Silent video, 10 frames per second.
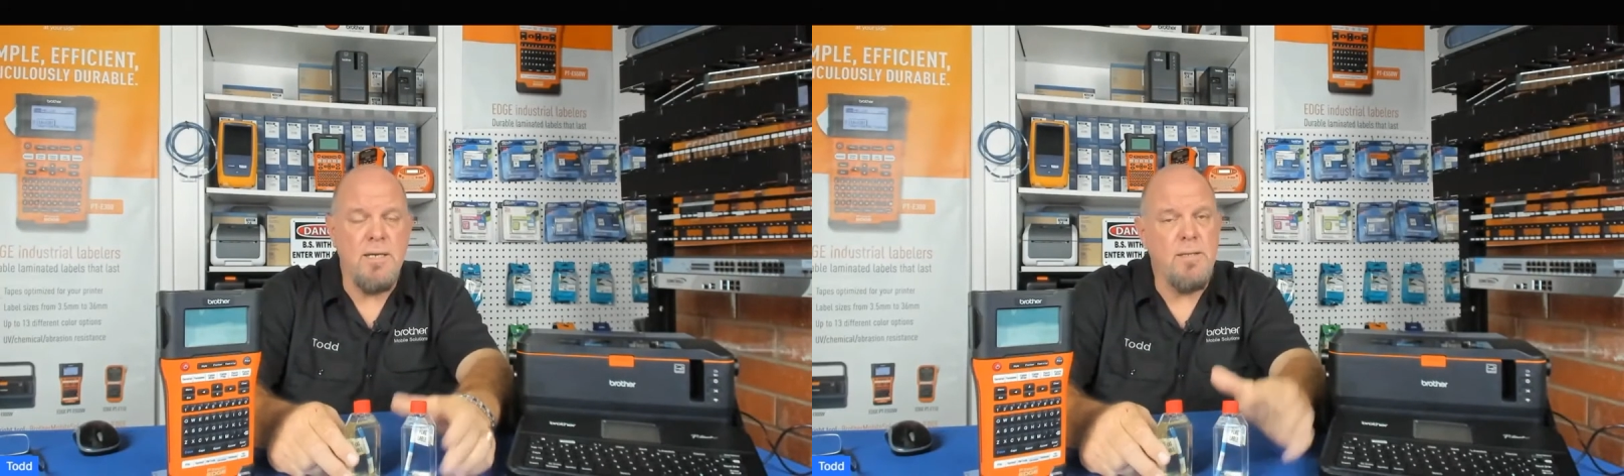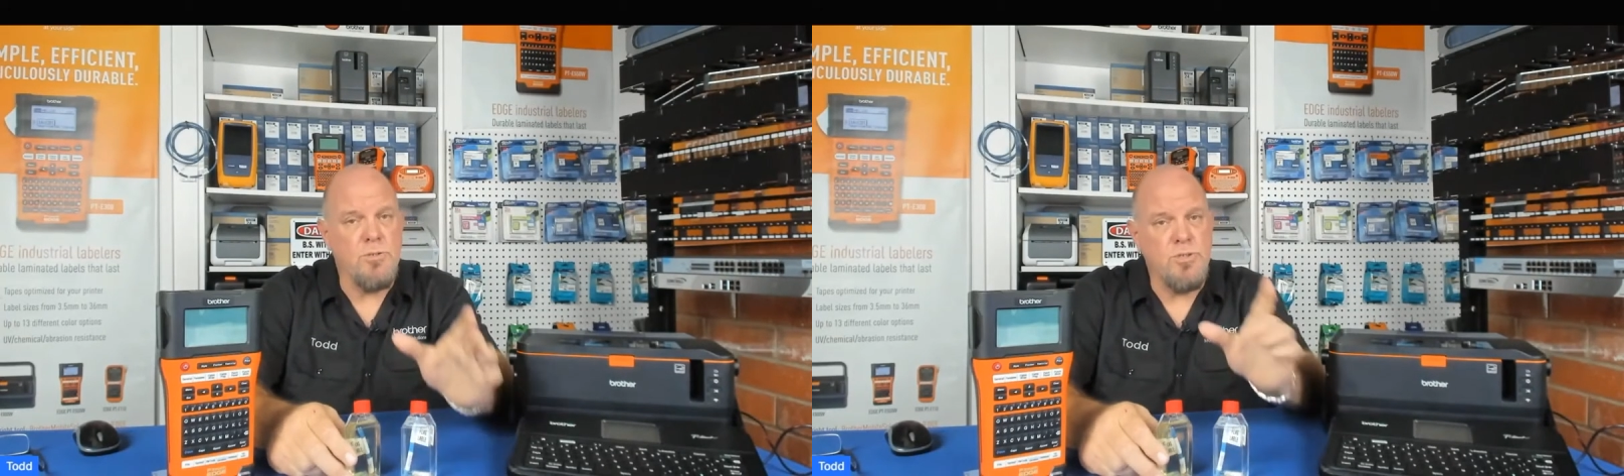
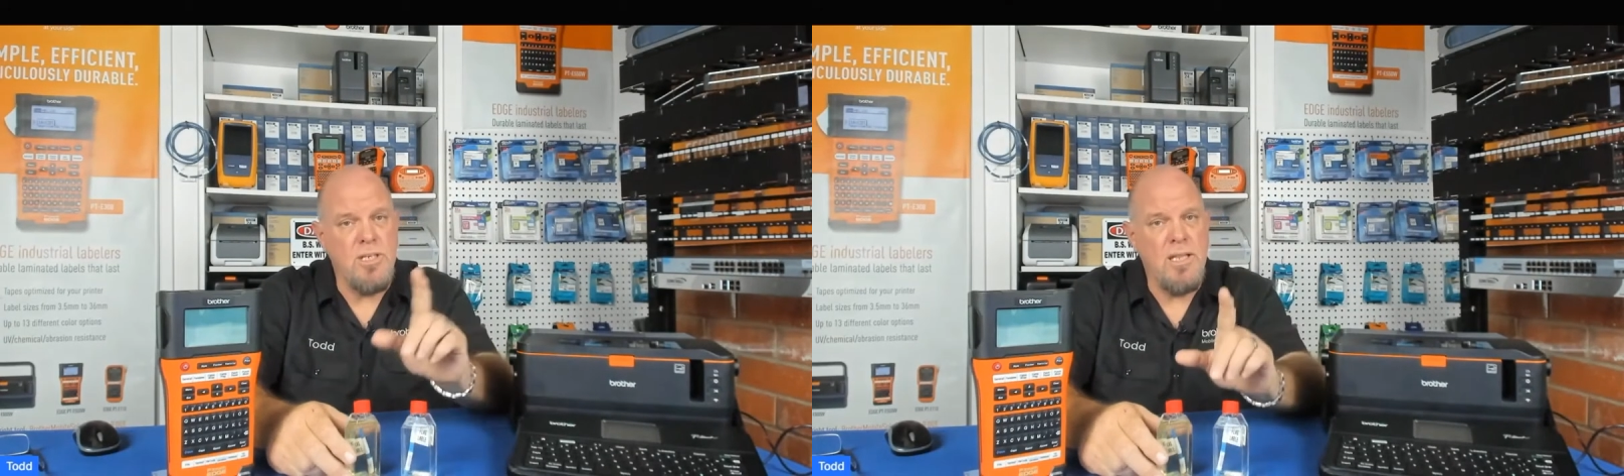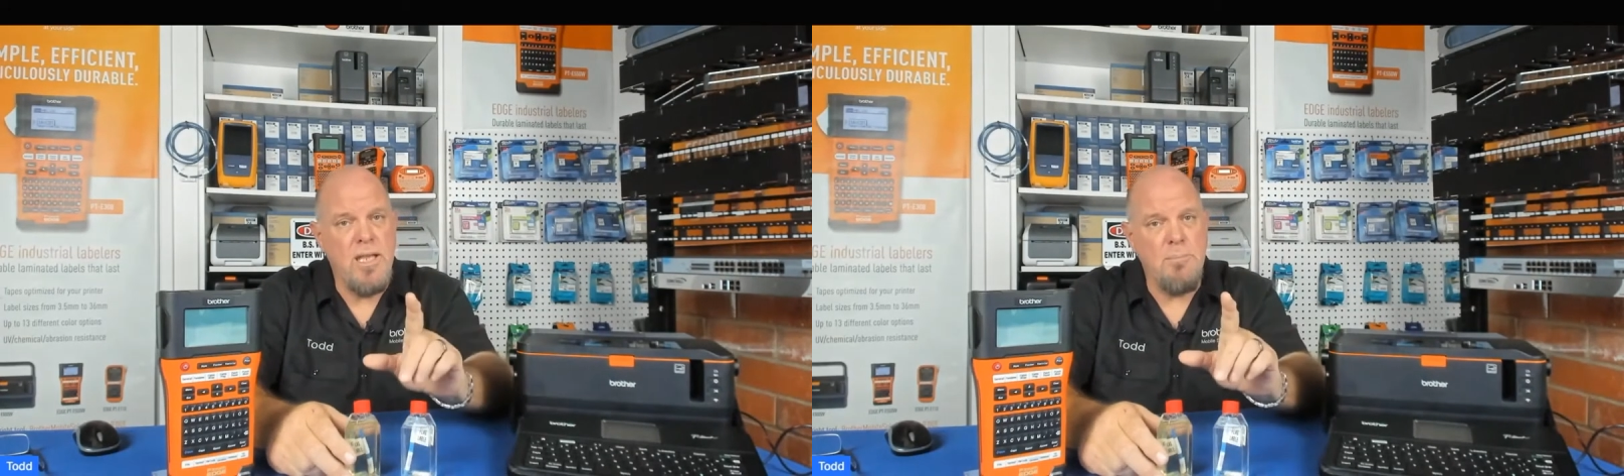either
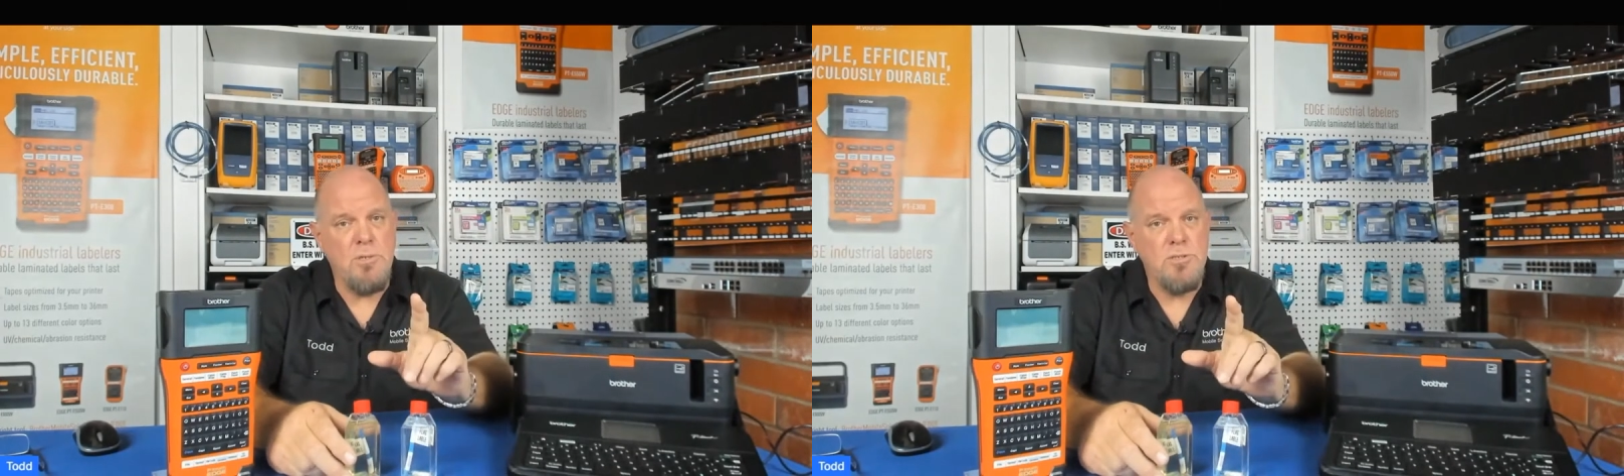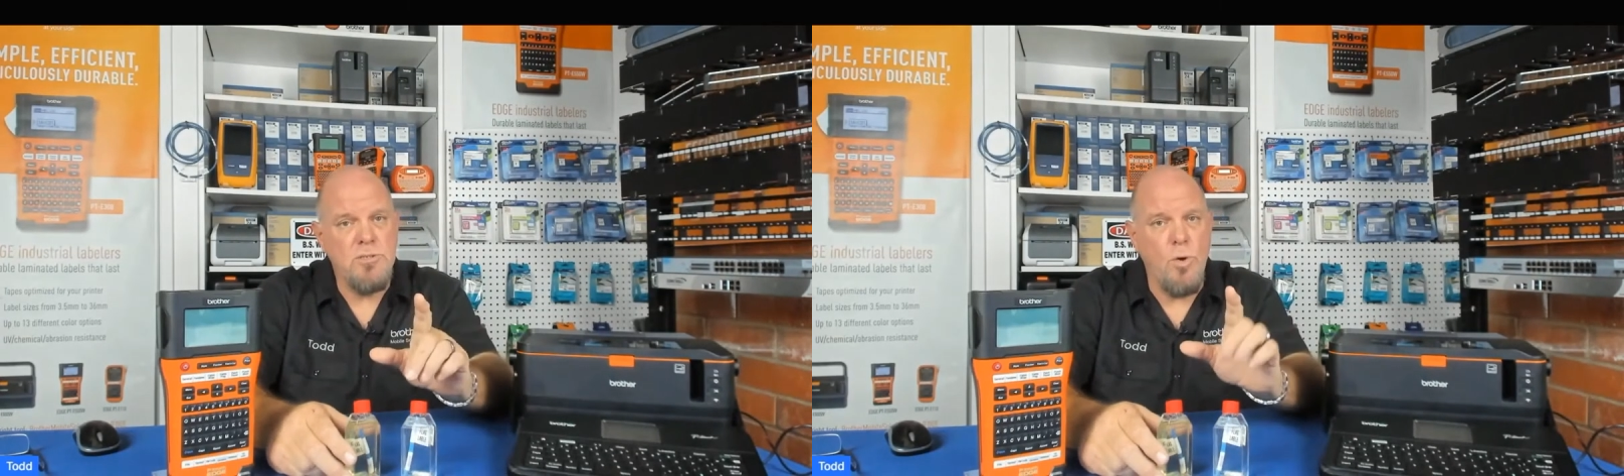sheet
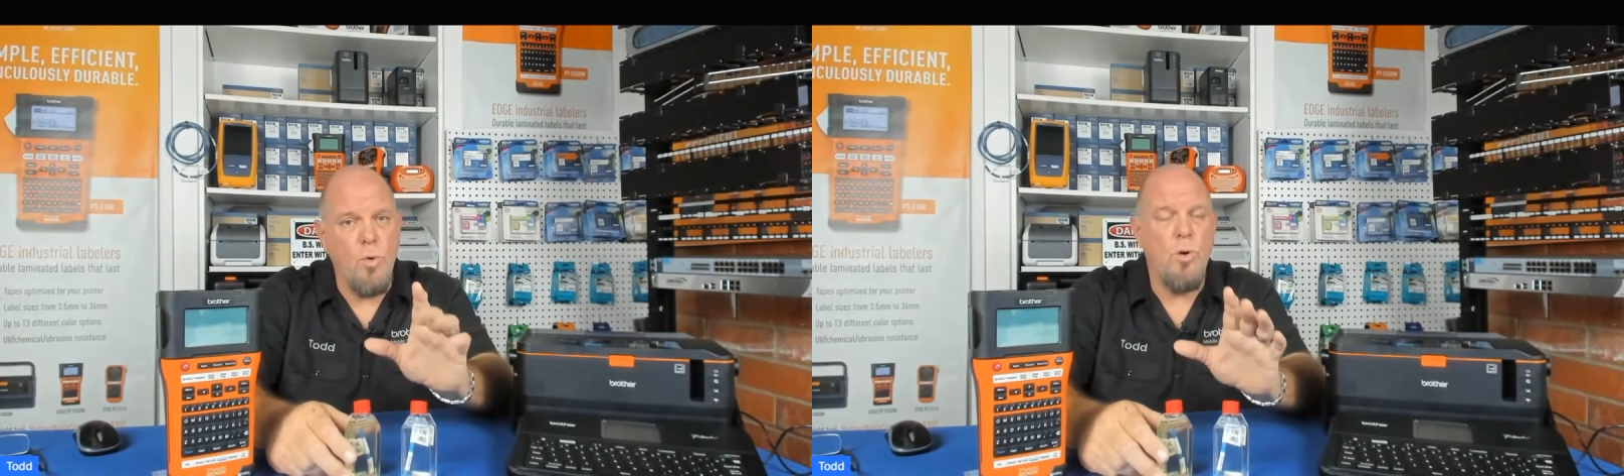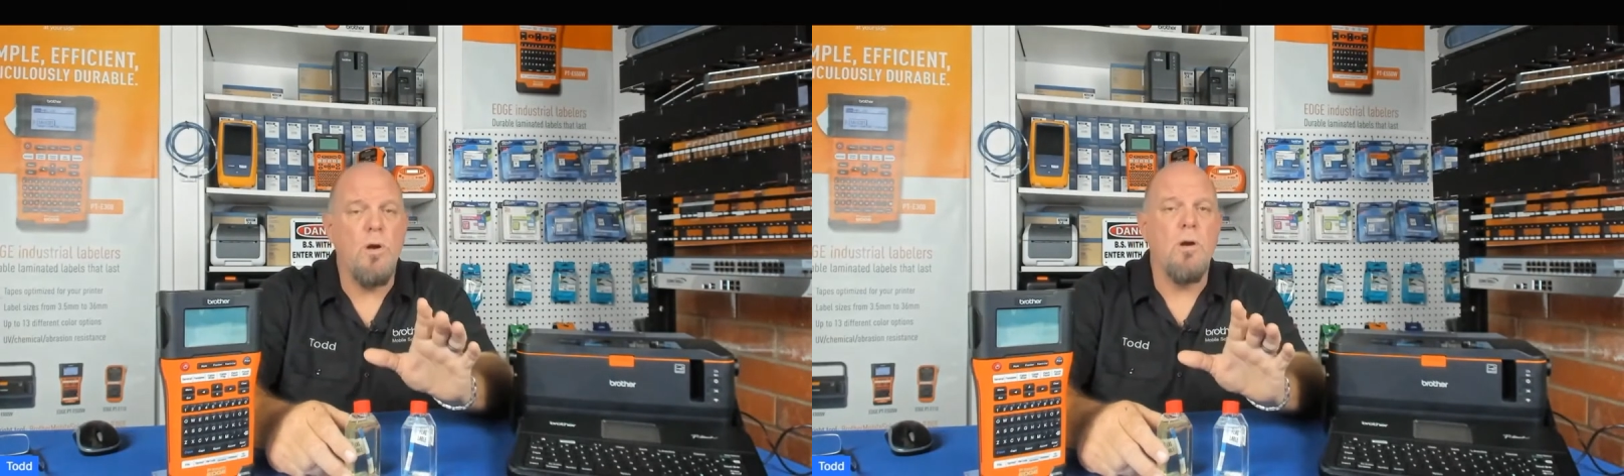labels
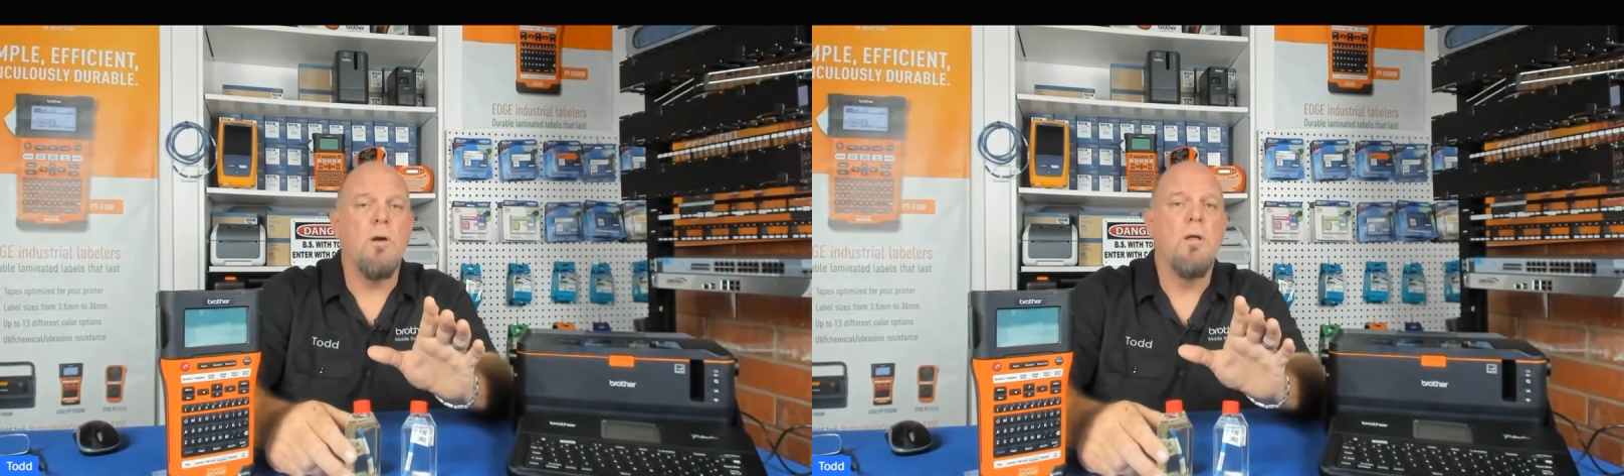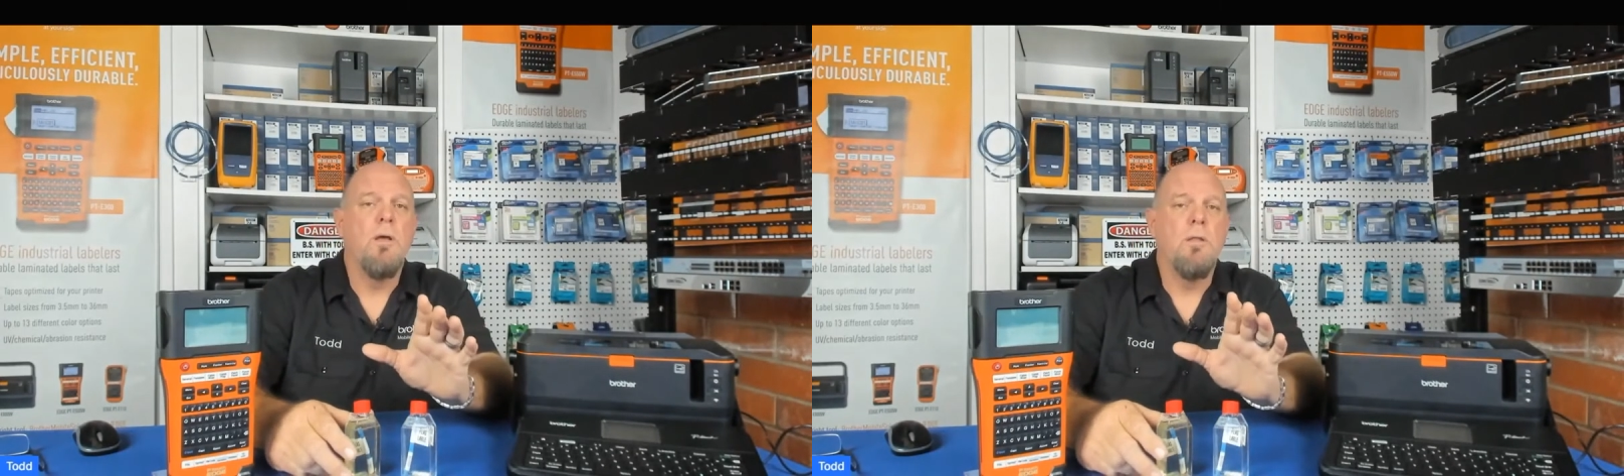
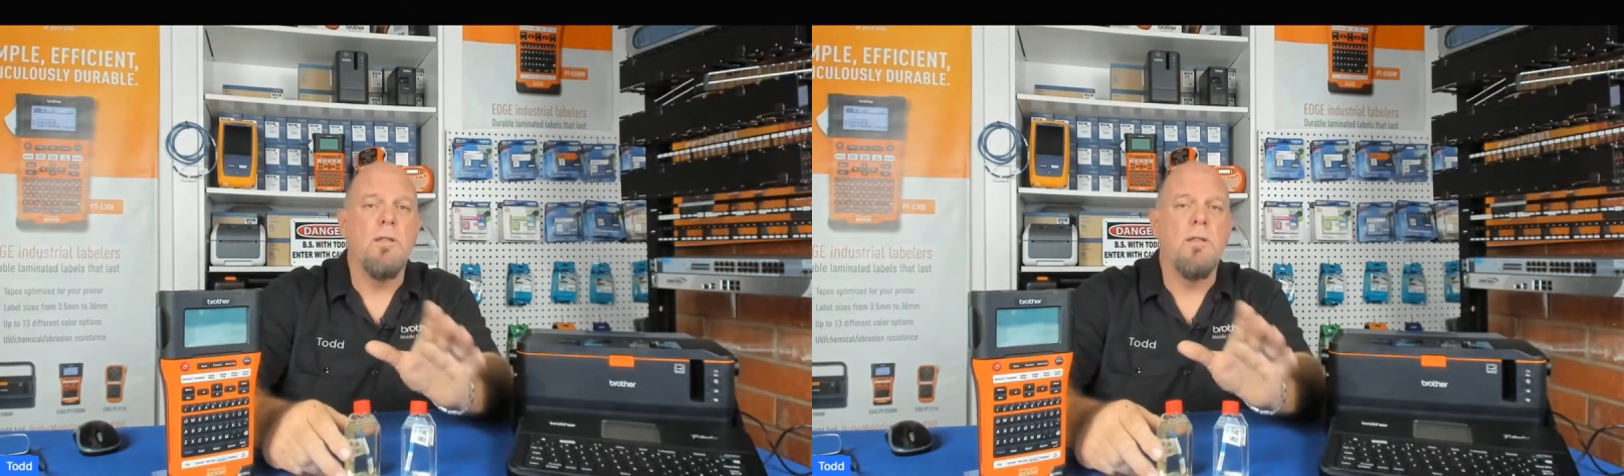or